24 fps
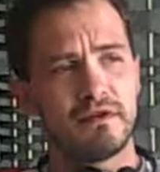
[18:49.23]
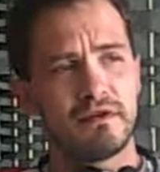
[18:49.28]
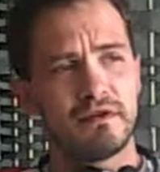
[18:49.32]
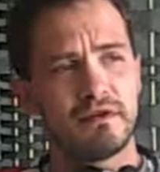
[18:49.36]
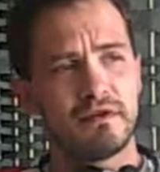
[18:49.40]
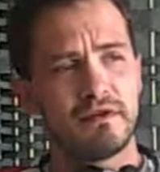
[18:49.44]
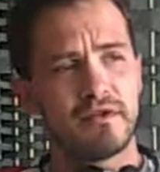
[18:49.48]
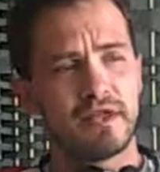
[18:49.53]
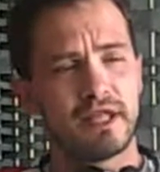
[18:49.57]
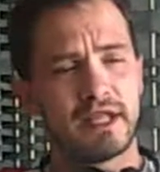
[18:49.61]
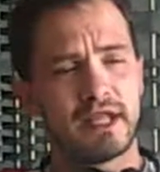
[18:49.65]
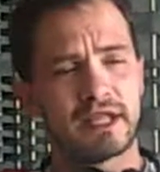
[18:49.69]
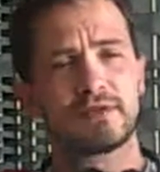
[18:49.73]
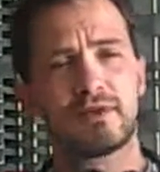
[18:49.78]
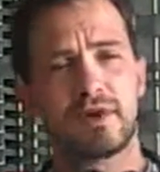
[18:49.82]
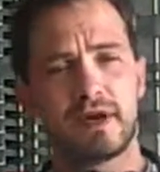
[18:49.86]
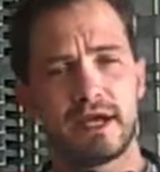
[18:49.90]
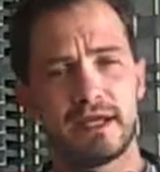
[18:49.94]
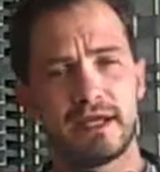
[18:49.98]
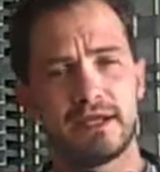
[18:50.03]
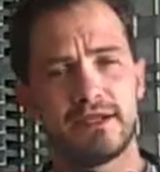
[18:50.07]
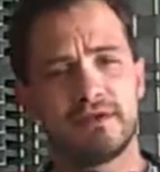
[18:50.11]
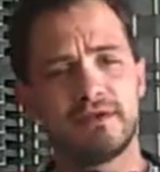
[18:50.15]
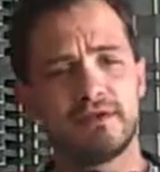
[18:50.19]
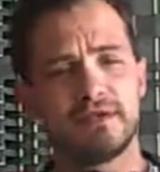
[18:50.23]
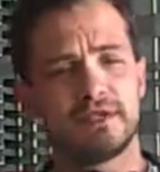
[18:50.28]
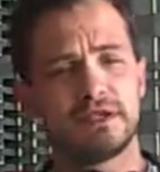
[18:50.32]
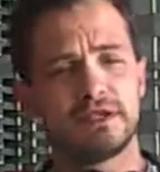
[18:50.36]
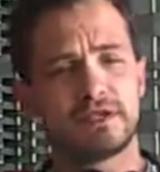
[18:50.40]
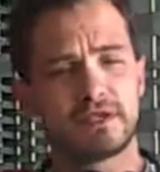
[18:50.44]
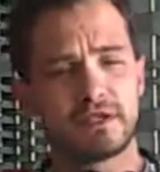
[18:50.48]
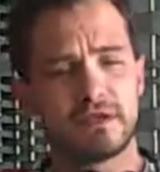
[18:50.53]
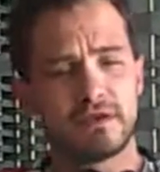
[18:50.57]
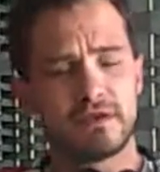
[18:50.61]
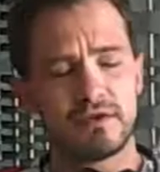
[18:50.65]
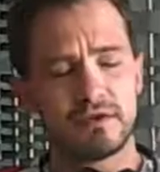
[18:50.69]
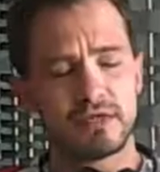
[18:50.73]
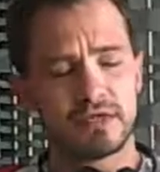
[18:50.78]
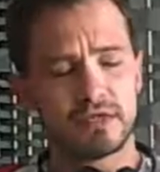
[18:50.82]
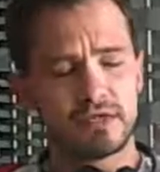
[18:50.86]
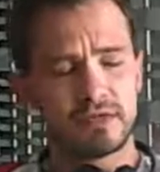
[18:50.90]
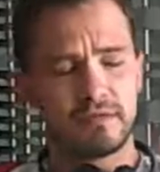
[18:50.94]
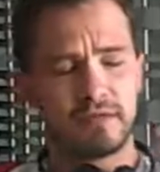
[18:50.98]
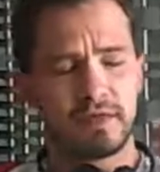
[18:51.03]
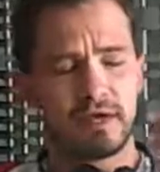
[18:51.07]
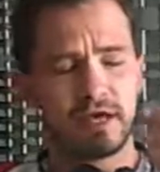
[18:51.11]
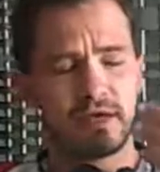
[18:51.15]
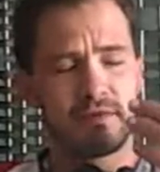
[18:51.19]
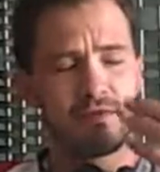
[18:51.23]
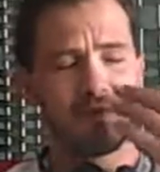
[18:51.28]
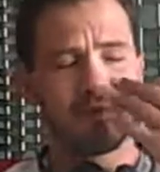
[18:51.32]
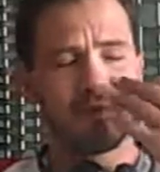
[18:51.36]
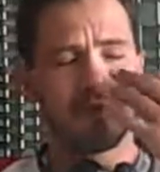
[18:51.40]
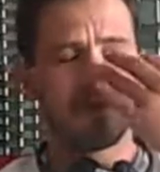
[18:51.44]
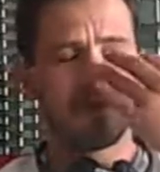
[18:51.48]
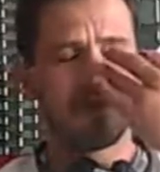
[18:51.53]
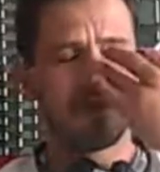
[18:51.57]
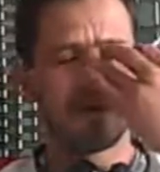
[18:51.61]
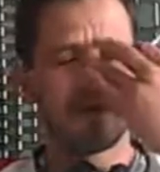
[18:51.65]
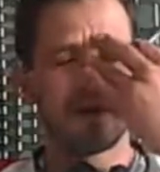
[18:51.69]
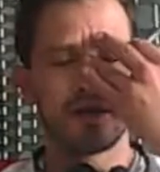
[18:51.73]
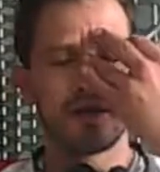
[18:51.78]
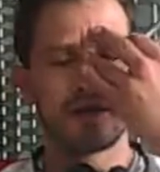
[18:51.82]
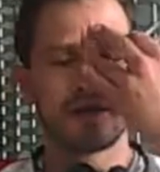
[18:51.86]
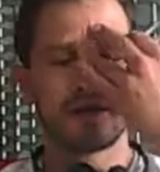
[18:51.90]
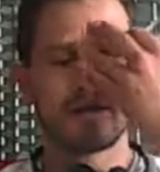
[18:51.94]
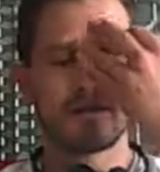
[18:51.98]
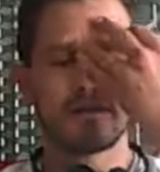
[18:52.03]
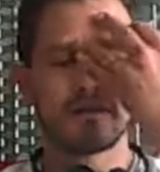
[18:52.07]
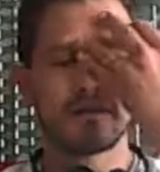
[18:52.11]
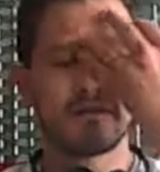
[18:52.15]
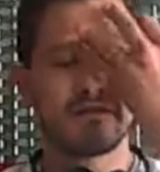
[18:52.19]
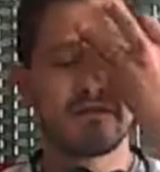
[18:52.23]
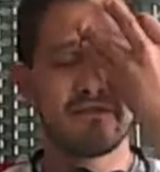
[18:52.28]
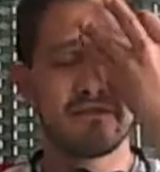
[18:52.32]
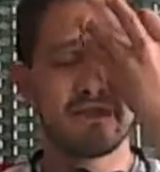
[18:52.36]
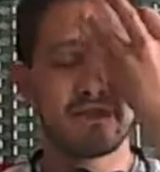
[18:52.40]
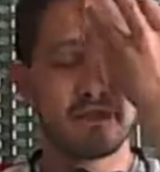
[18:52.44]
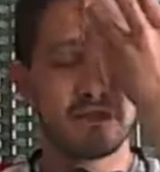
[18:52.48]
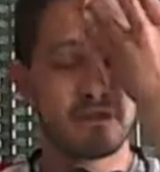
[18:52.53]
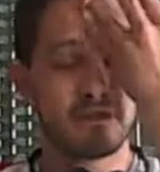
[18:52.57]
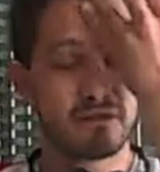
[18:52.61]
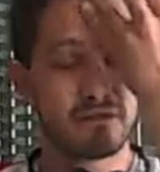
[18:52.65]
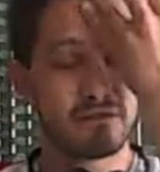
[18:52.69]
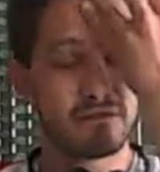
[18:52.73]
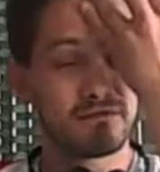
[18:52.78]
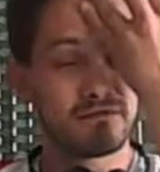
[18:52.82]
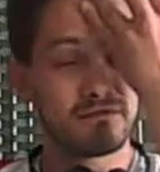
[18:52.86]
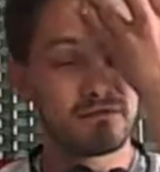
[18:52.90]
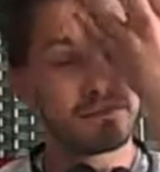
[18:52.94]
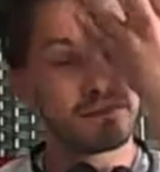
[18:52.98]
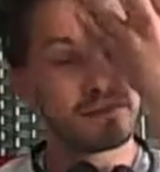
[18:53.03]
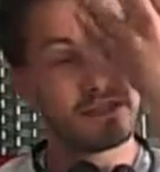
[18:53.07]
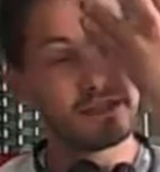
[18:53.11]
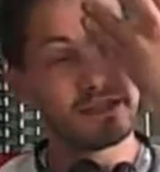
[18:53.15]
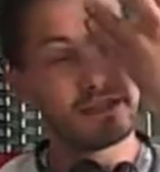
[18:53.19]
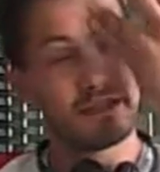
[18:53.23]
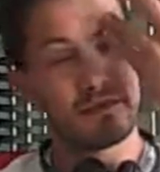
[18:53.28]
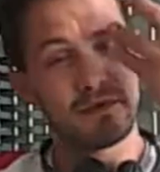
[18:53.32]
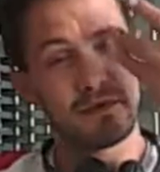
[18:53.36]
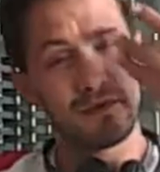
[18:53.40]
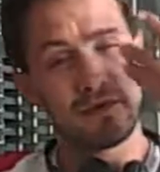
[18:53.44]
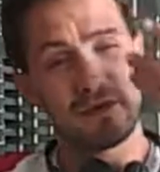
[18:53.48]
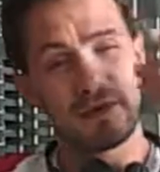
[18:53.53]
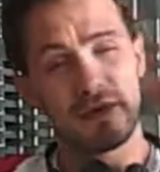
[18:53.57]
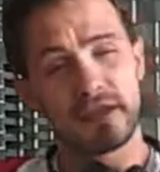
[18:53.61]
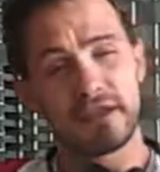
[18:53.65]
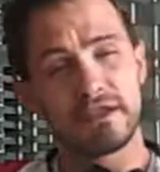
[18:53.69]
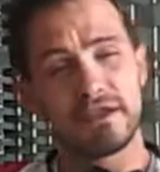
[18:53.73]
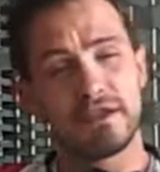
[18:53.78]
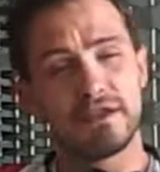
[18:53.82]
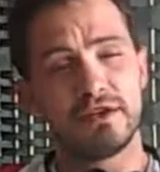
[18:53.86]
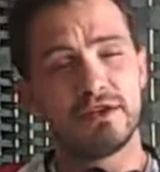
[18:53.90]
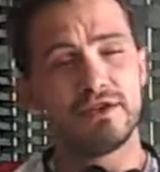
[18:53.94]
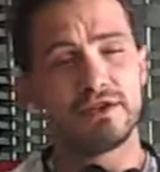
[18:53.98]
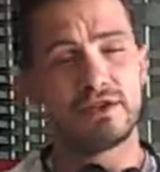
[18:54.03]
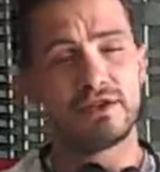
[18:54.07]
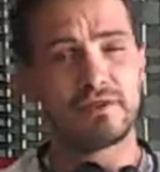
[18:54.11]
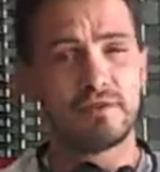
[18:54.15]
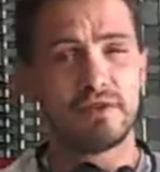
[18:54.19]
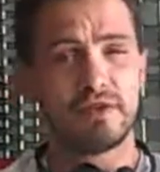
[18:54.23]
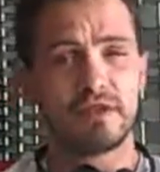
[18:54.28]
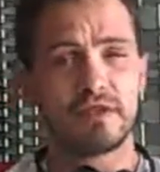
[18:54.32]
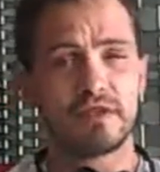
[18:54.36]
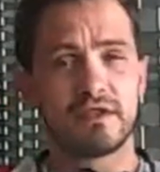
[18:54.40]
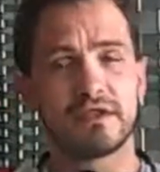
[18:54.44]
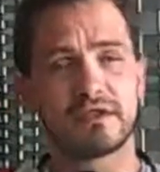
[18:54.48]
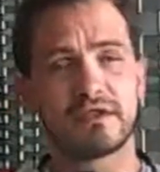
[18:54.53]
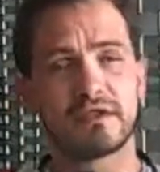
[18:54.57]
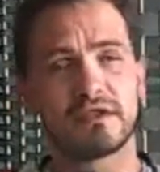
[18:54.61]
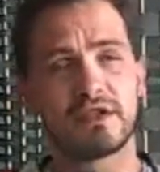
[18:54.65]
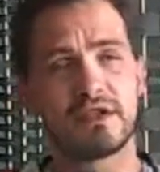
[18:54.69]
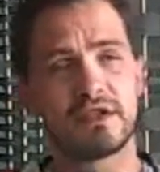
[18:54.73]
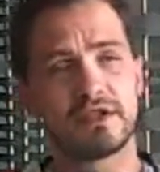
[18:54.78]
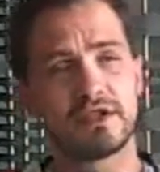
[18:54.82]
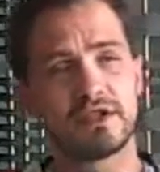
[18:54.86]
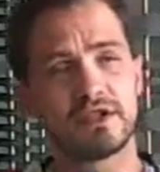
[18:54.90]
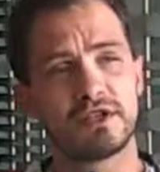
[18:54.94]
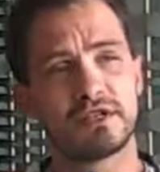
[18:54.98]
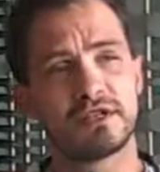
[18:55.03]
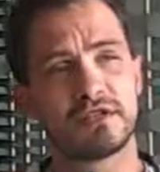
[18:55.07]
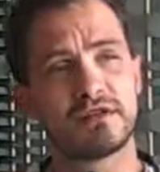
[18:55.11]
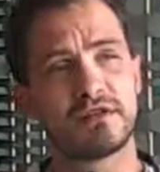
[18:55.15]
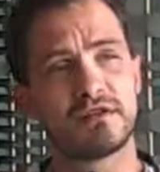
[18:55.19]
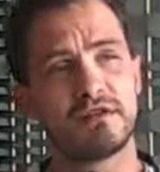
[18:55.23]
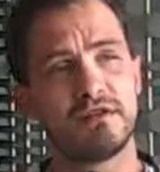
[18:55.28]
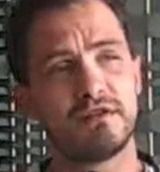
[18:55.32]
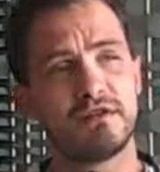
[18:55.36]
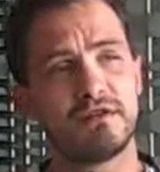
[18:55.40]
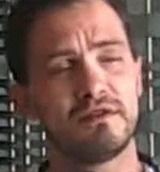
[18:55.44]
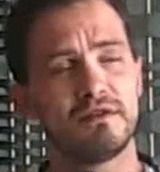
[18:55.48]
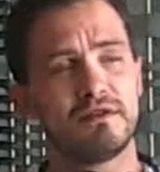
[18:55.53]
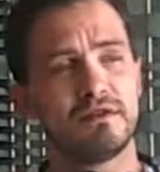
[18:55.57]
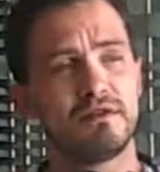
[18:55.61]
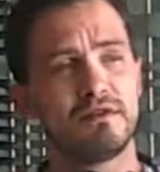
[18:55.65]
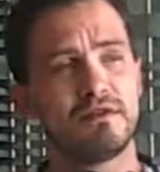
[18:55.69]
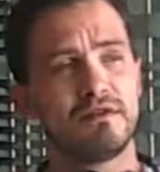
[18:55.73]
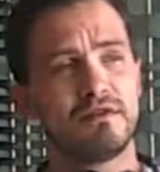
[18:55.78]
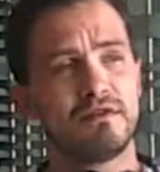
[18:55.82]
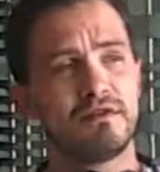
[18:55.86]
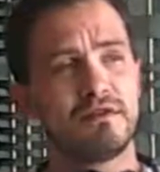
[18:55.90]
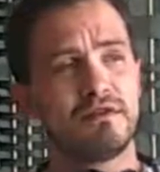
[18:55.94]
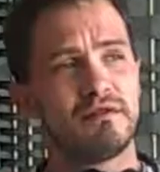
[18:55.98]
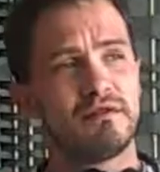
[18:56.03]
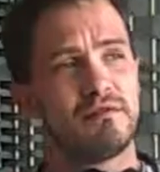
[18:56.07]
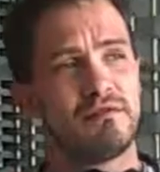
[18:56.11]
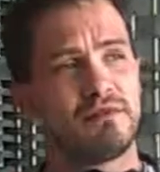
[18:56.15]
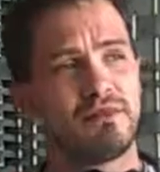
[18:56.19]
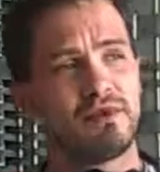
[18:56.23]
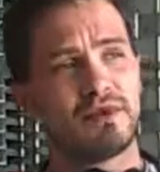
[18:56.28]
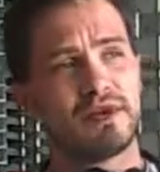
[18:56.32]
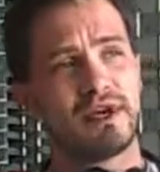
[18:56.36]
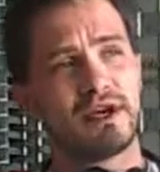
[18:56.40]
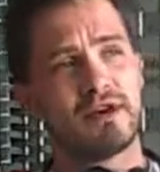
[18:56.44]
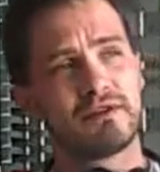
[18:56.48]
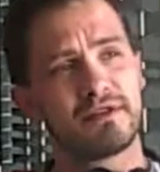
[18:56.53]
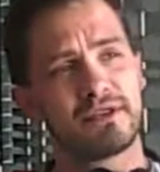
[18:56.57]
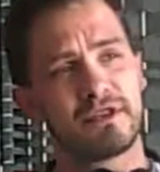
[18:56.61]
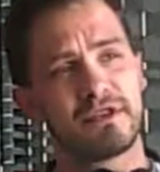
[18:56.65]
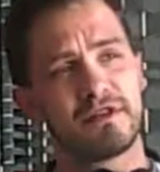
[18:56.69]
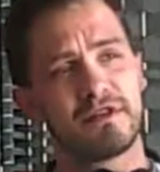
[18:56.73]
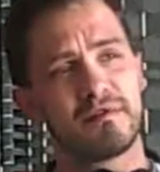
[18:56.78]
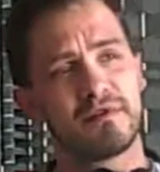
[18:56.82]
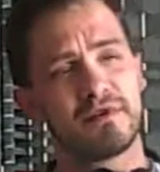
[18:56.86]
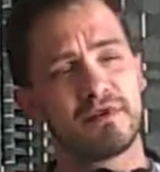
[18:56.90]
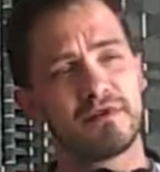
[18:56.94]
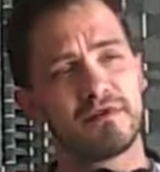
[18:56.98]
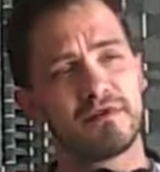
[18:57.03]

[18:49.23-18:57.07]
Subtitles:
And that's why I do this show, is to make people aware of the double think and the newspeak that's not just put out there, but